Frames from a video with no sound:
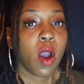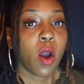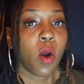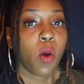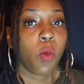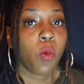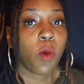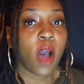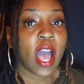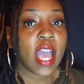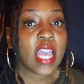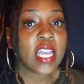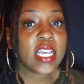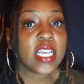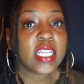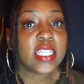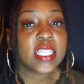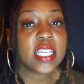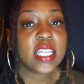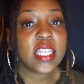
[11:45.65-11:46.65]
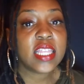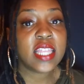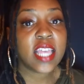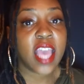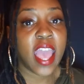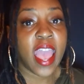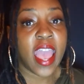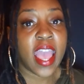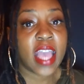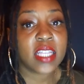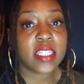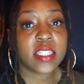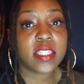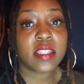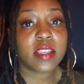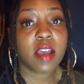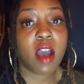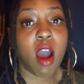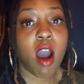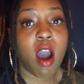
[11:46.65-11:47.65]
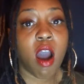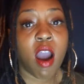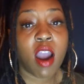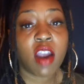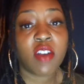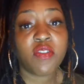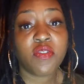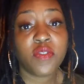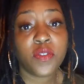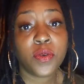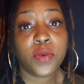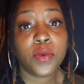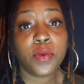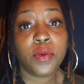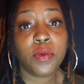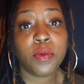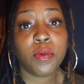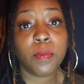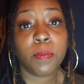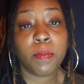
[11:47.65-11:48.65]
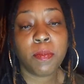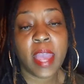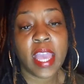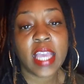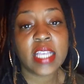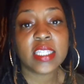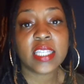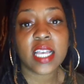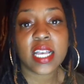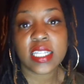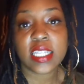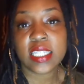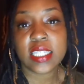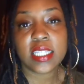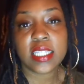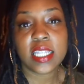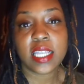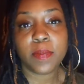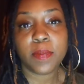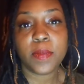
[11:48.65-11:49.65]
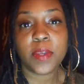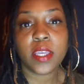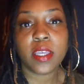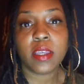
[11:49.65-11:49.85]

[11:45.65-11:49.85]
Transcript: why is it that our food makes us sleepy?